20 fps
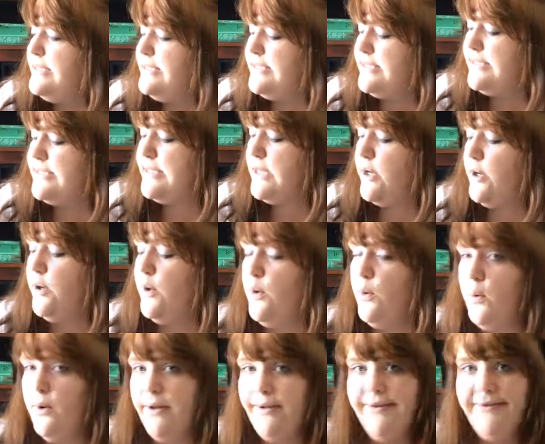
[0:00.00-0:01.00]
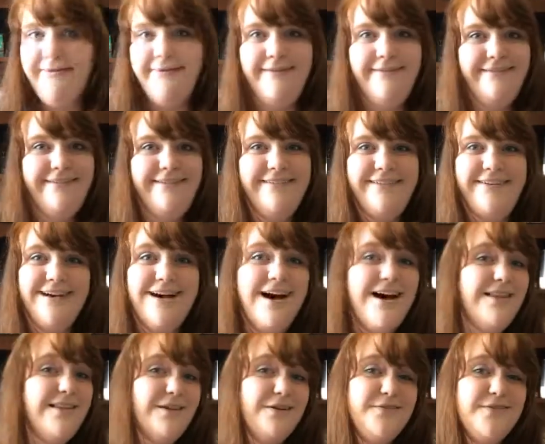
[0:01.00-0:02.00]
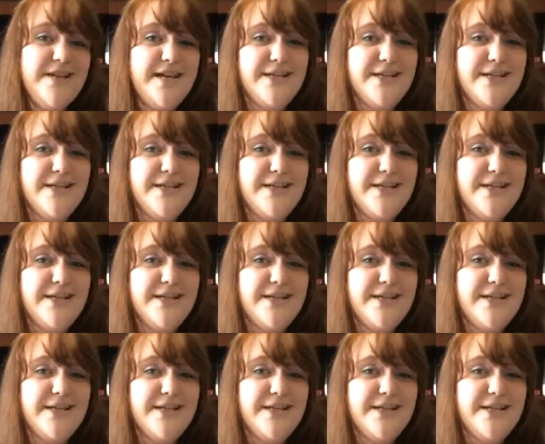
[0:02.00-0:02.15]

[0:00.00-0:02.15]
So I love